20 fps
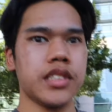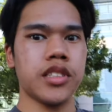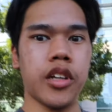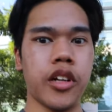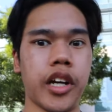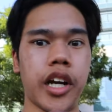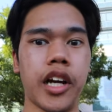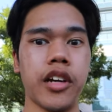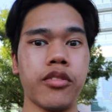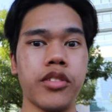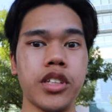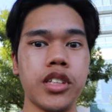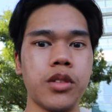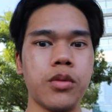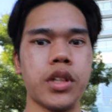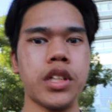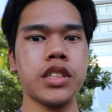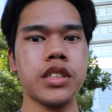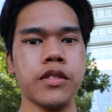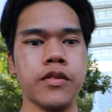Sorry, I really
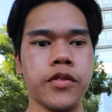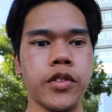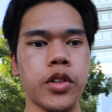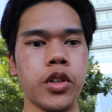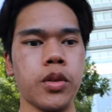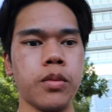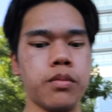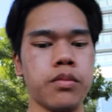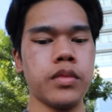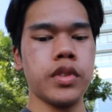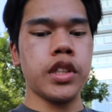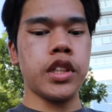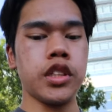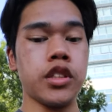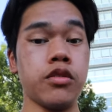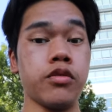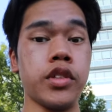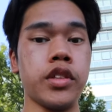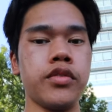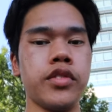wanted to film near
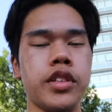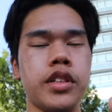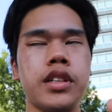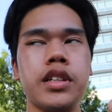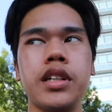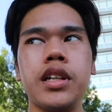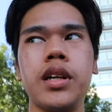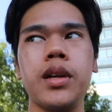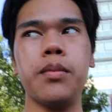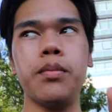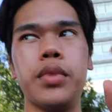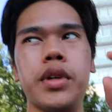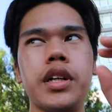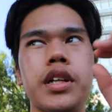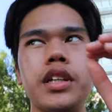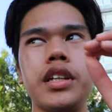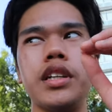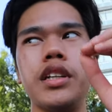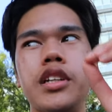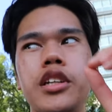the river,
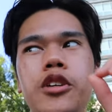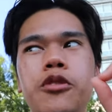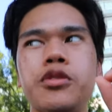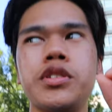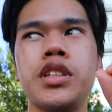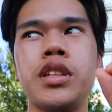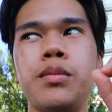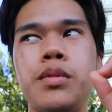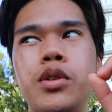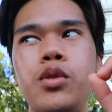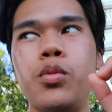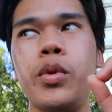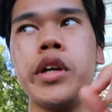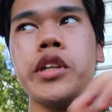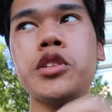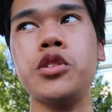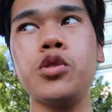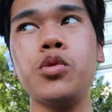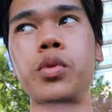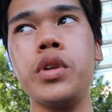but it was gonna be way
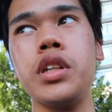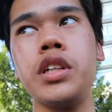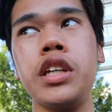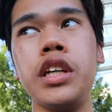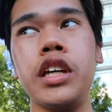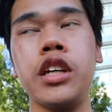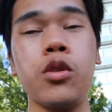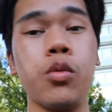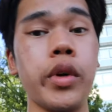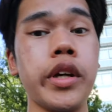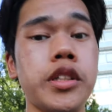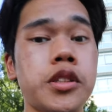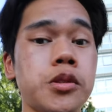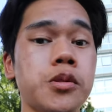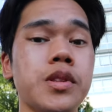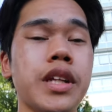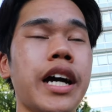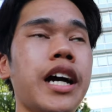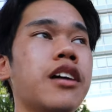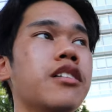too windy and way
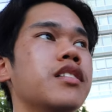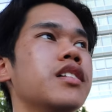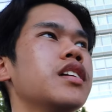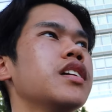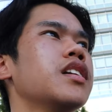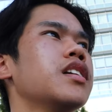too loud.